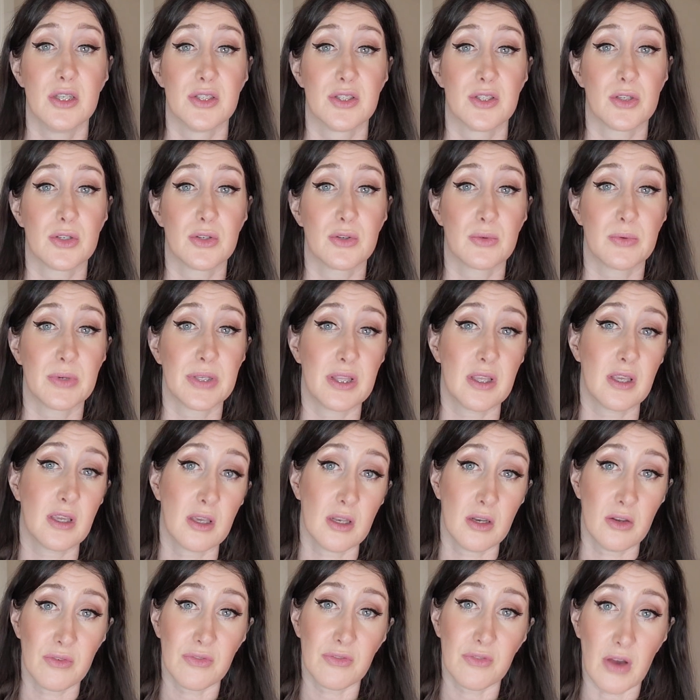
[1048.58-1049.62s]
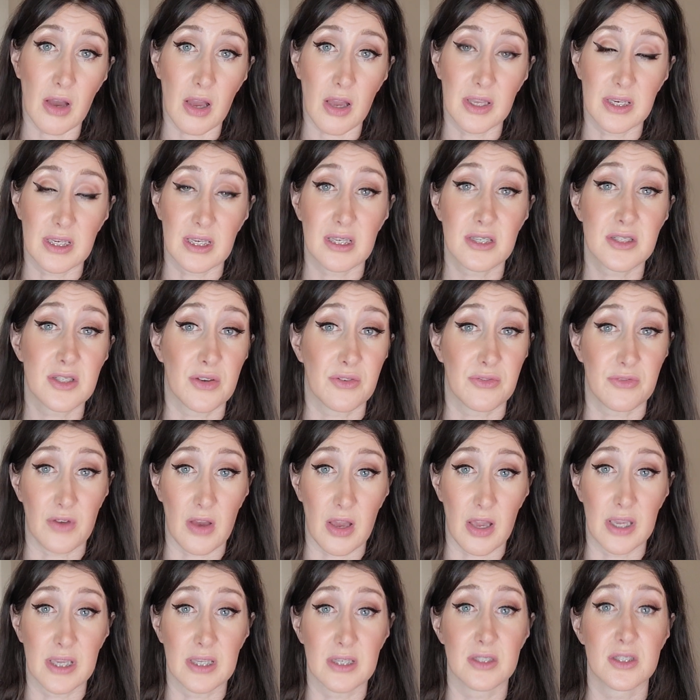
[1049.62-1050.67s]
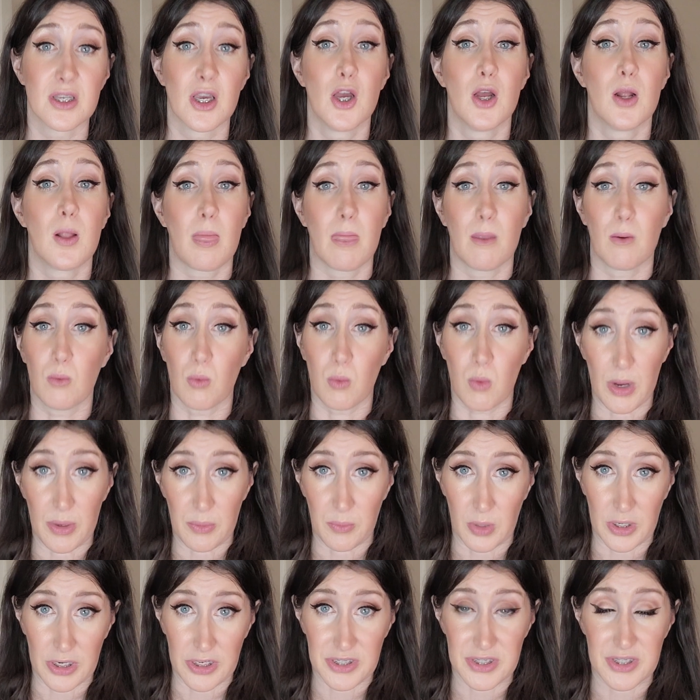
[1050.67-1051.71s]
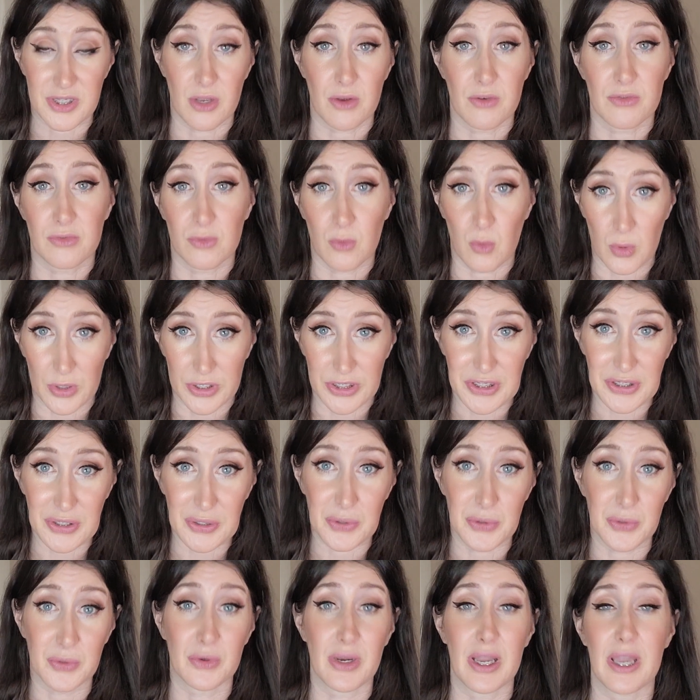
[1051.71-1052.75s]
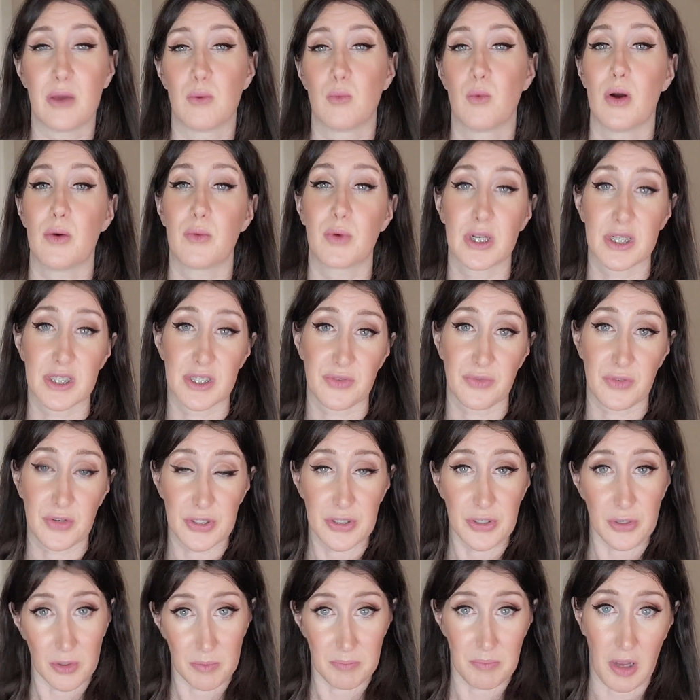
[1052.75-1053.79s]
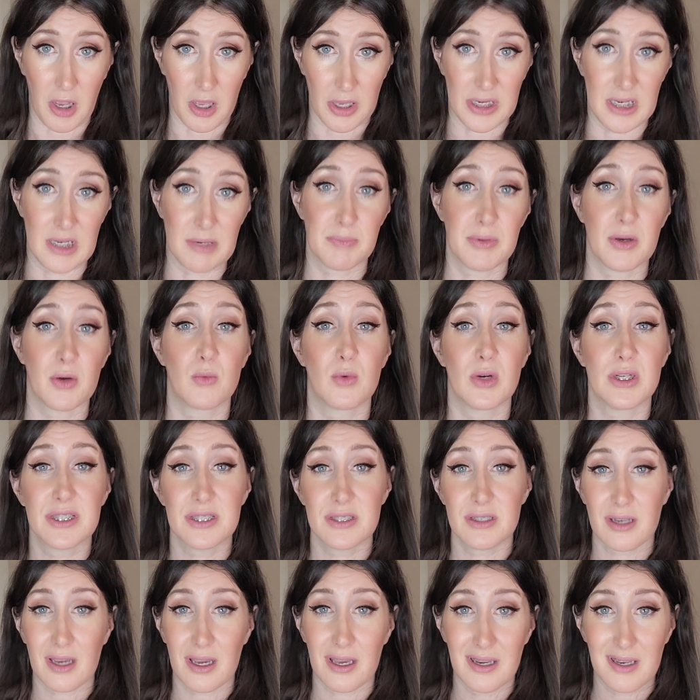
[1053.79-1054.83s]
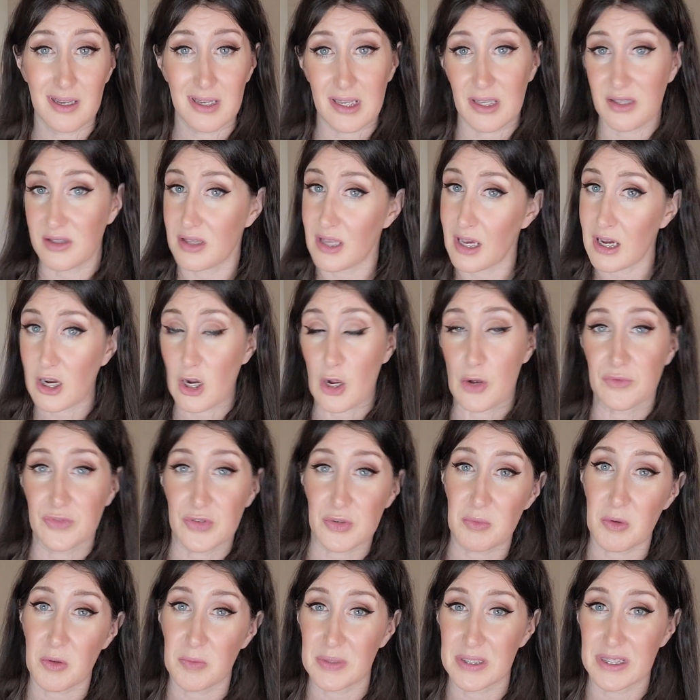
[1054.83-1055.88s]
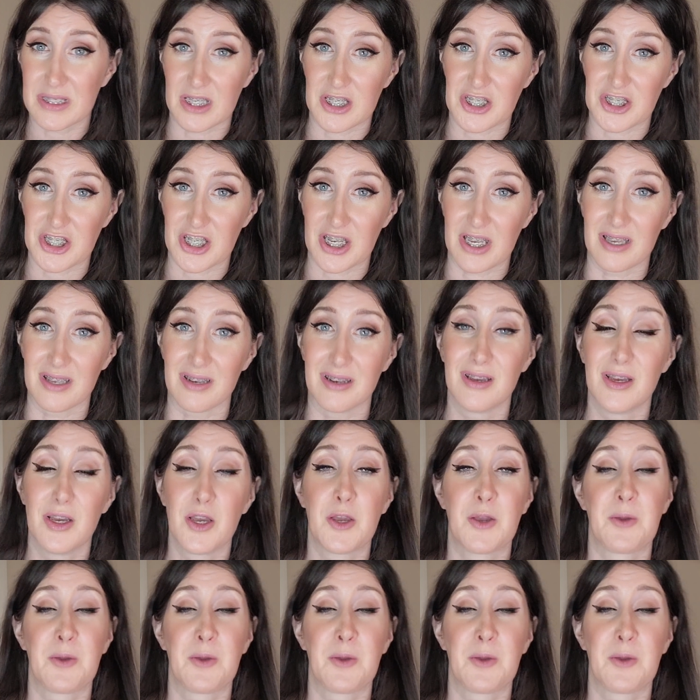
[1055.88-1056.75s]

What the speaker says: So you're really going to need to find what works for you and what works for your body. But once you kind of get that comfortable position,